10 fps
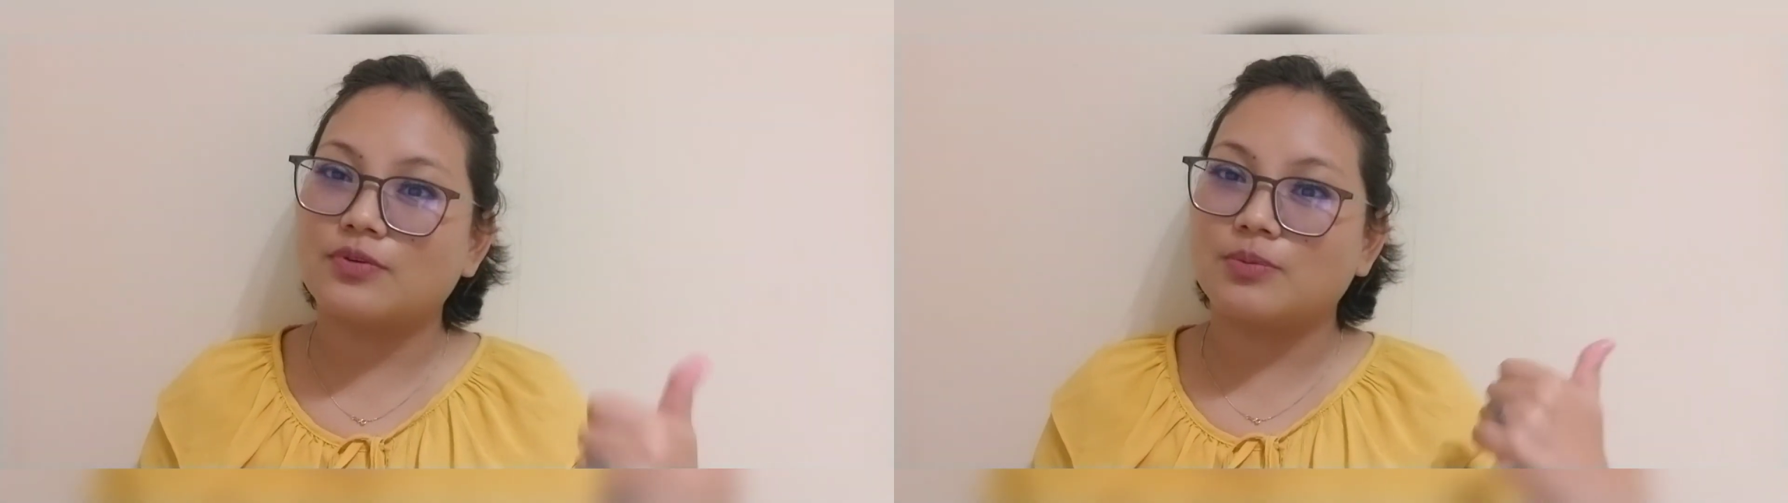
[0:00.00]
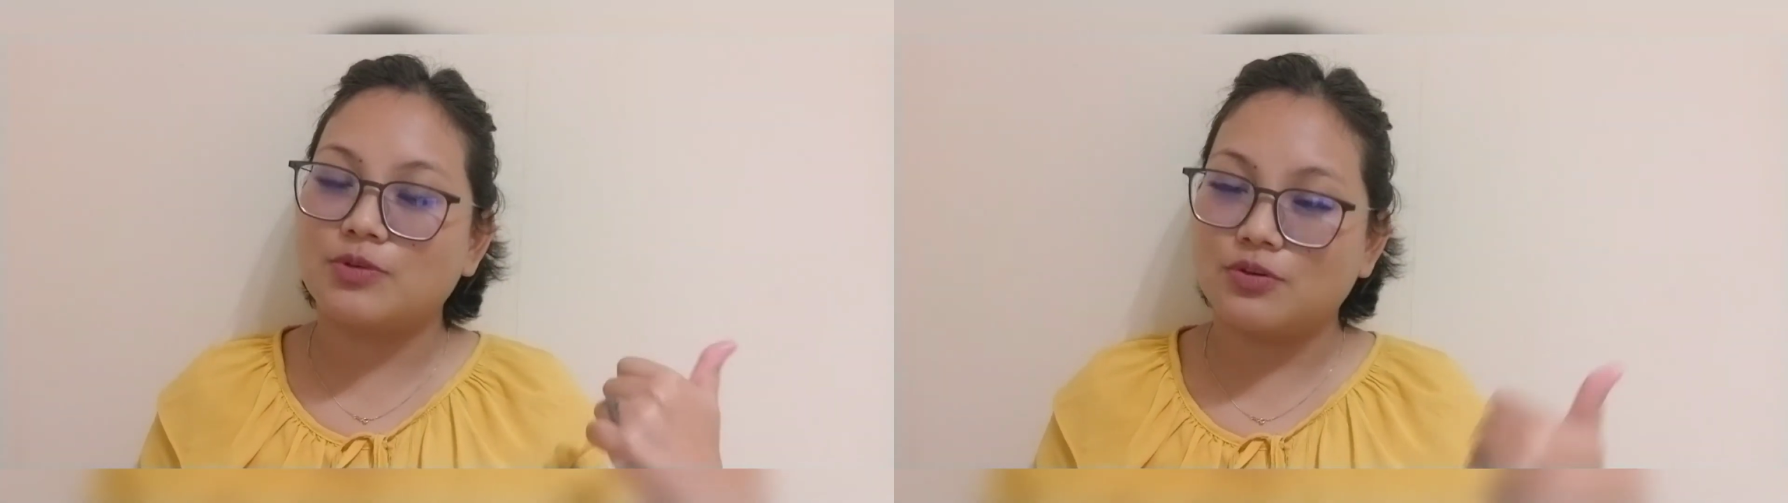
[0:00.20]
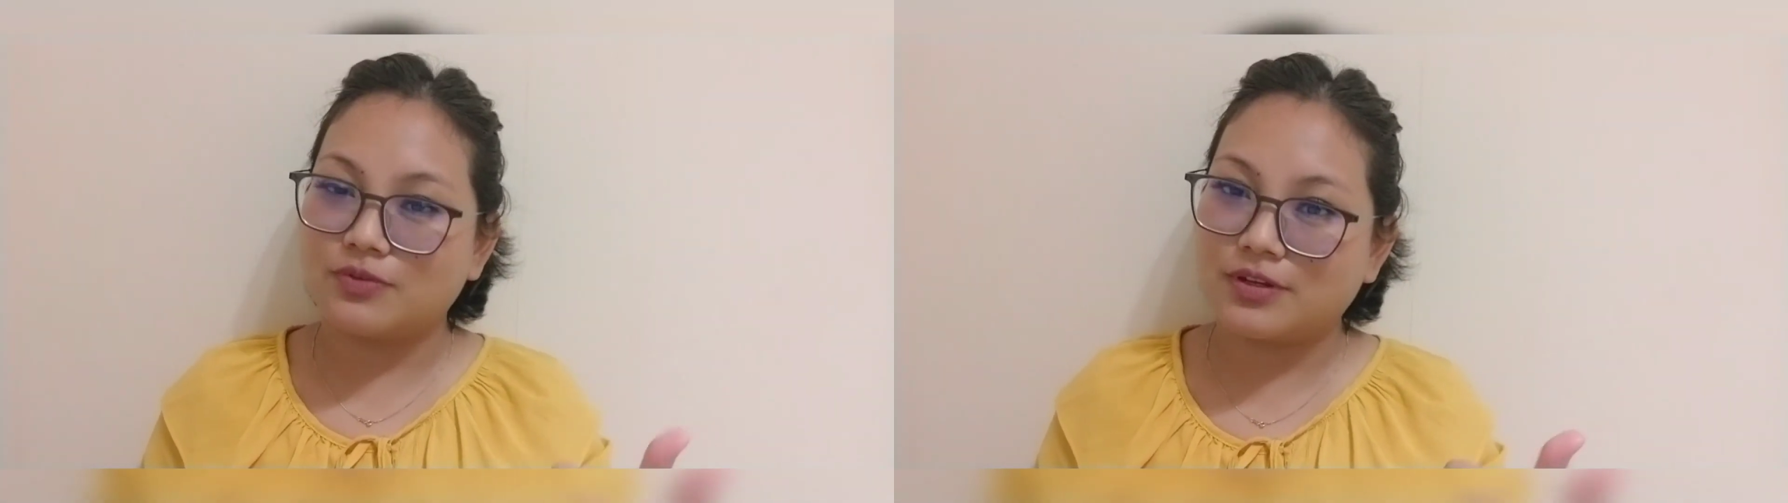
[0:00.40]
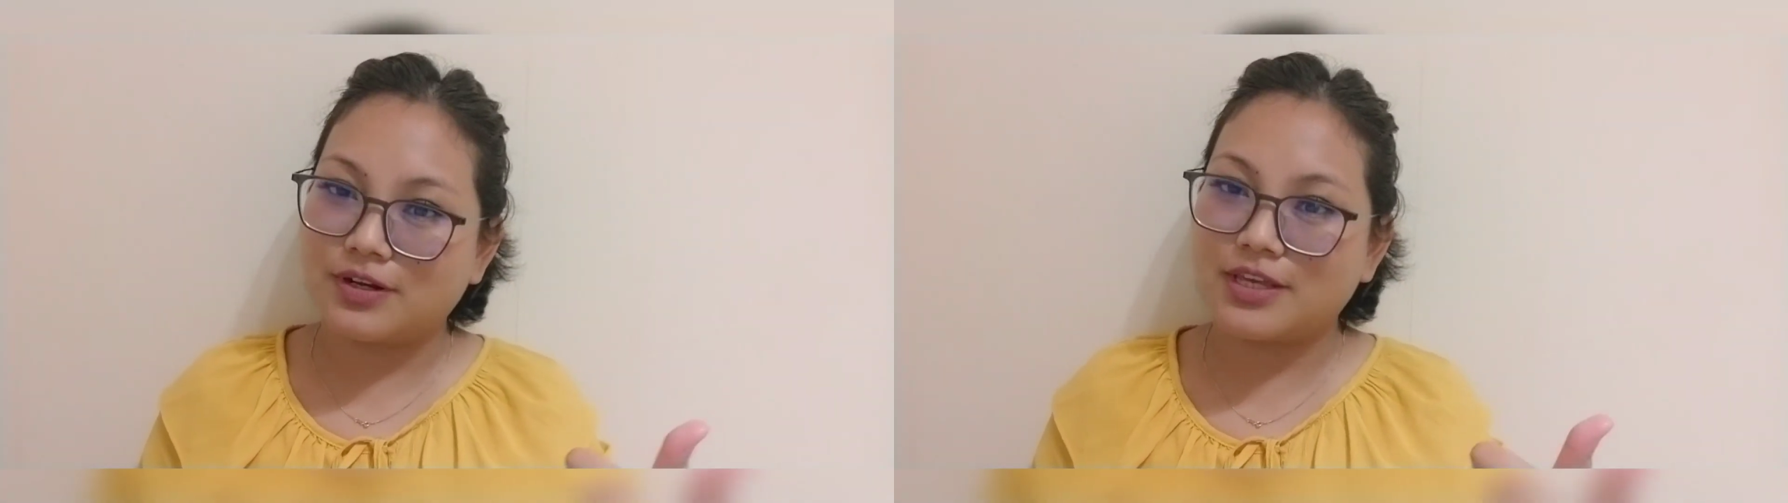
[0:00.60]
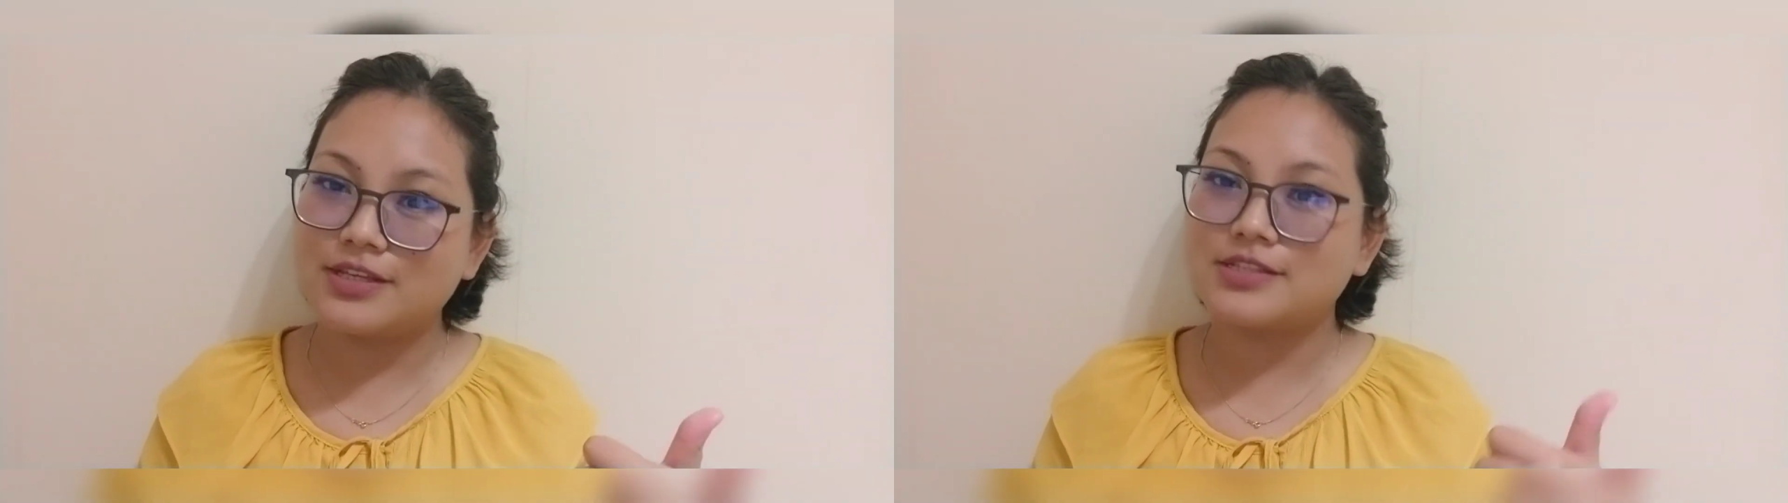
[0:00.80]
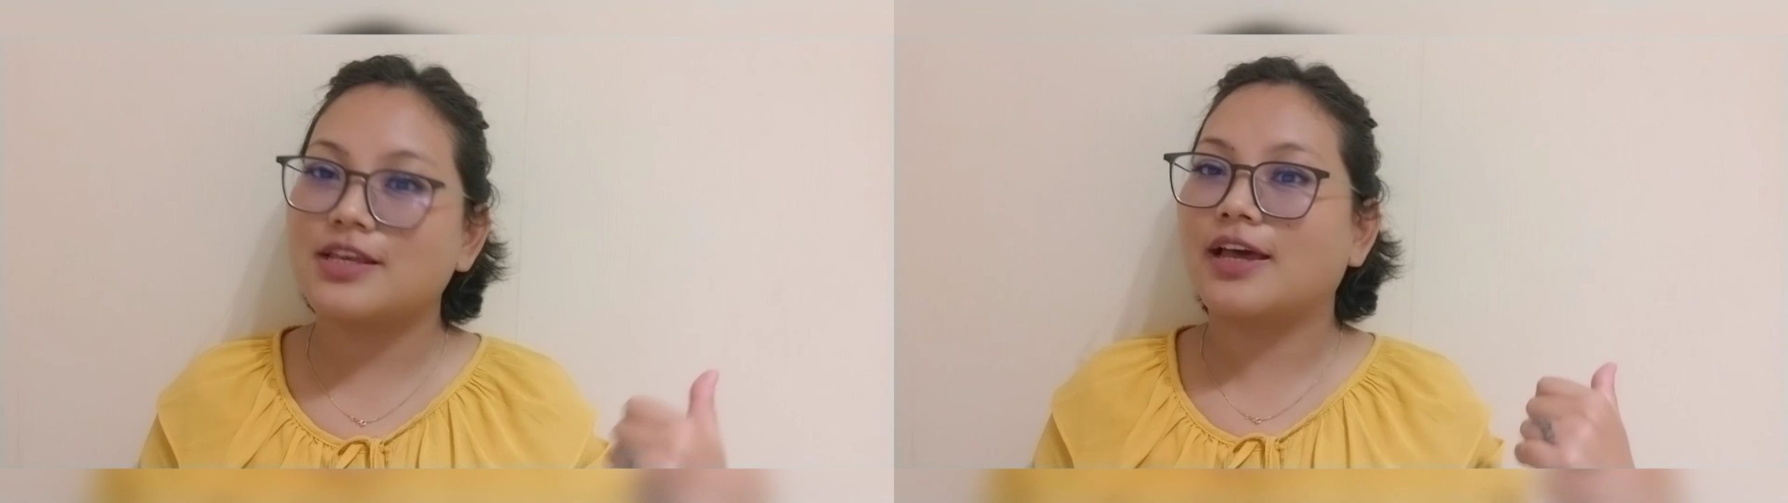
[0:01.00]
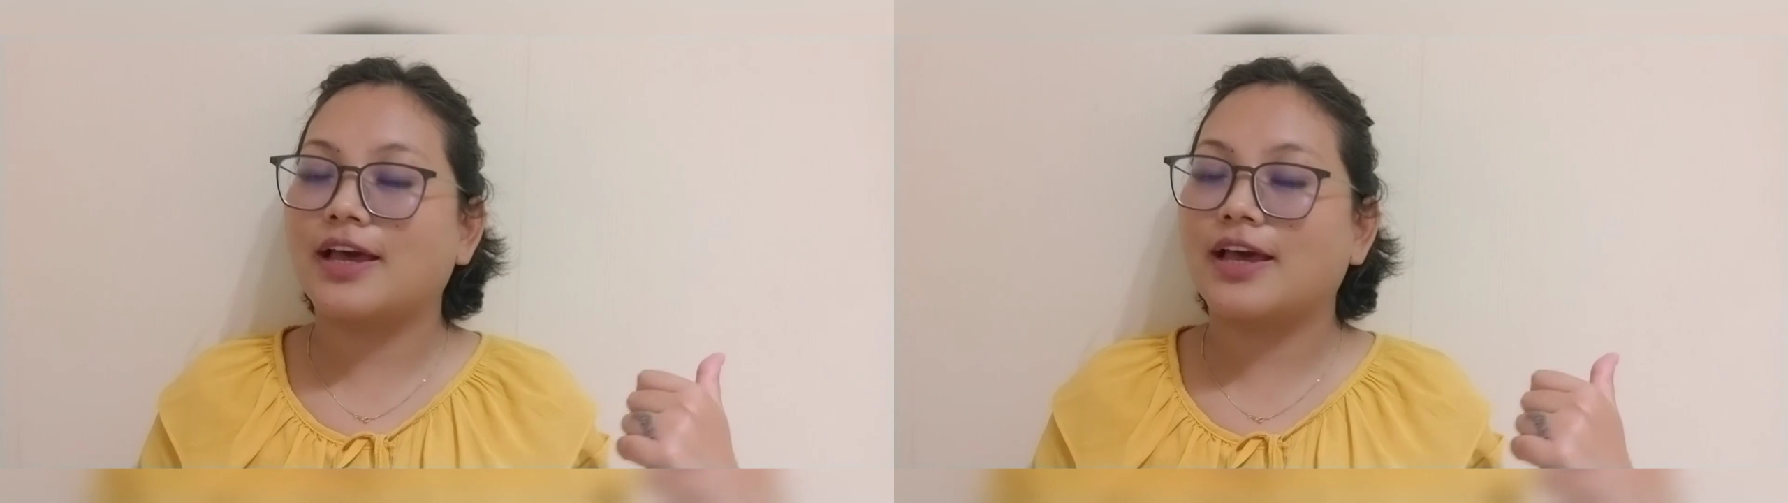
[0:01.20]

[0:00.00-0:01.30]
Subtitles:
from UV rays